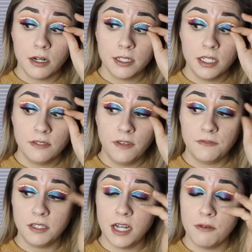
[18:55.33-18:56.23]
and it says
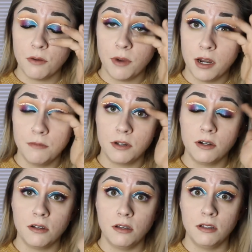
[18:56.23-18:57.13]
15-hour wear, but
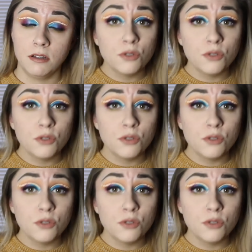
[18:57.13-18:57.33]
girl,